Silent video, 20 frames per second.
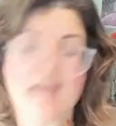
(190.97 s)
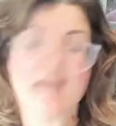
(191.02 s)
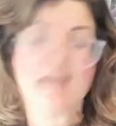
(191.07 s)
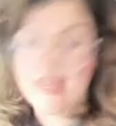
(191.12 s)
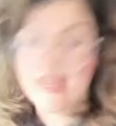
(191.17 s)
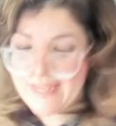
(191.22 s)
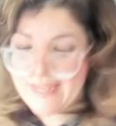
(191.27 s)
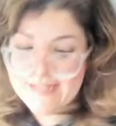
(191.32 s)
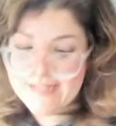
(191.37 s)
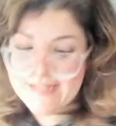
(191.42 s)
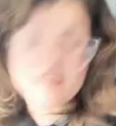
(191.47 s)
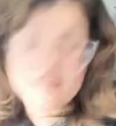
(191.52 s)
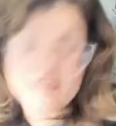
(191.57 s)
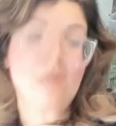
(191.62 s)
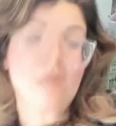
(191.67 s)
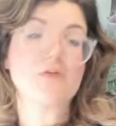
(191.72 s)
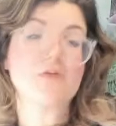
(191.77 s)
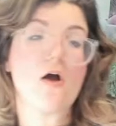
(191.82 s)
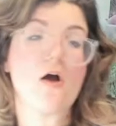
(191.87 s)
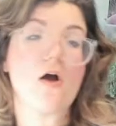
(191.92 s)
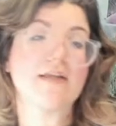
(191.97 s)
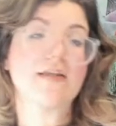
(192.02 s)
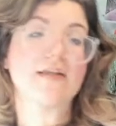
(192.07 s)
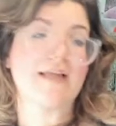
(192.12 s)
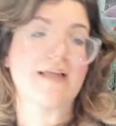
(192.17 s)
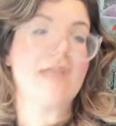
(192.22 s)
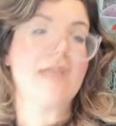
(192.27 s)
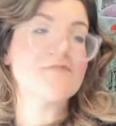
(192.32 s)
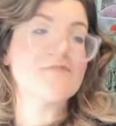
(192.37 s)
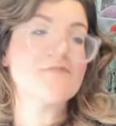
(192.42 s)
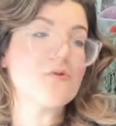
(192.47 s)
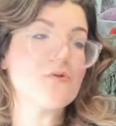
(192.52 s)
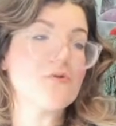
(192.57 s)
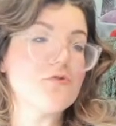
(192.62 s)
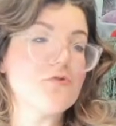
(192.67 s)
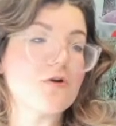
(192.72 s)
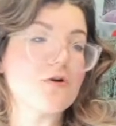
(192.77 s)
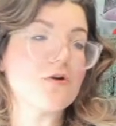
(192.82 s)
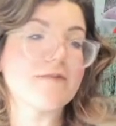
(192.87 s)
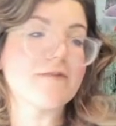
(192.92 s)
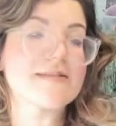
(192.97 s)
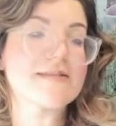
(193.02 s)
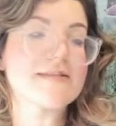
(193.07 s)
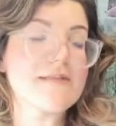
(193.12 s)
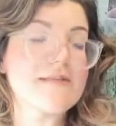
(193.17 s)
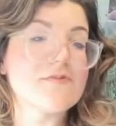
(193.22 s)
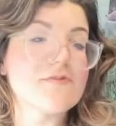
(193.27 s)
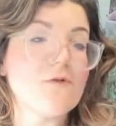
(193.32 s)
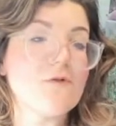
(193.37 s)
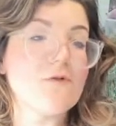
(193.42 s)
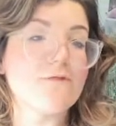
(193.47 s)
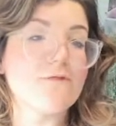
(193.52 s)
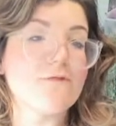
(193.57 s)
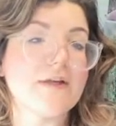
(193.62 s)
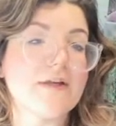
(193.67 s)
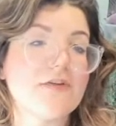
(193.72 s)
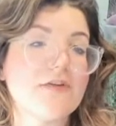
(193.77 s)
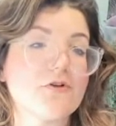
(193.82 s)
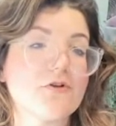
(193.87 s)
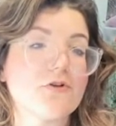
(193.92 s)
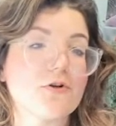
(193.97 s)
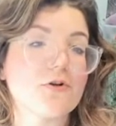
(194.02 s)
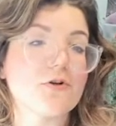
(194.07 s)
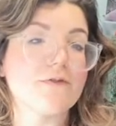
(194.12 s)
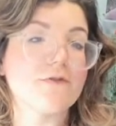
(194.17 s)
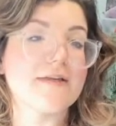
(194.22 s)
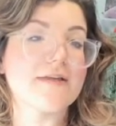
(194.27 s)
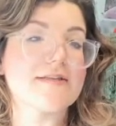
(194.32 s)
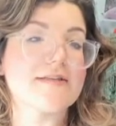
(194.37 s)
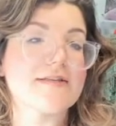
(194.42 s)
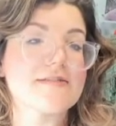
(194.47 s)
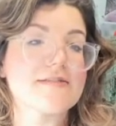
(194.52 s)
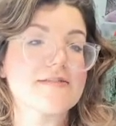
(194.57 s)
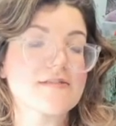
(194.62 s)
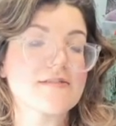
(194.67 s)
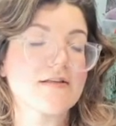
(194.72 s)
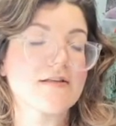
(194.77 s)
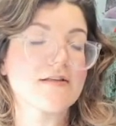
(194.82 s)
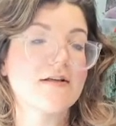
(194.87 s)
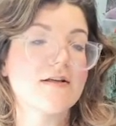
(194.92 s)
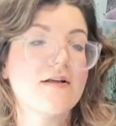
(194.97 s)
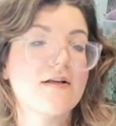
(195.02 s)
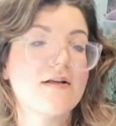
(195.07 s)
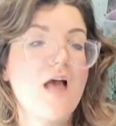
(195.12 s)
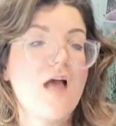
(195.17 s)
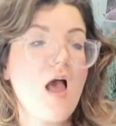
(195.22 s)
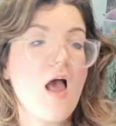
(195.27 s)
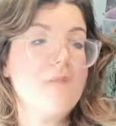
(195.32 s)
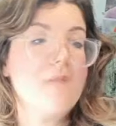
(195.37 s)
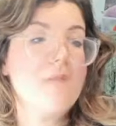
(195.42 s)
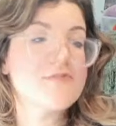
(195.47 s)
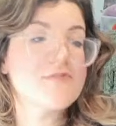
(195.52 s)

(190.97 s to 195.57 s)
I can't stop talking. I'm so nervous. I'm so freaking nervous. I'm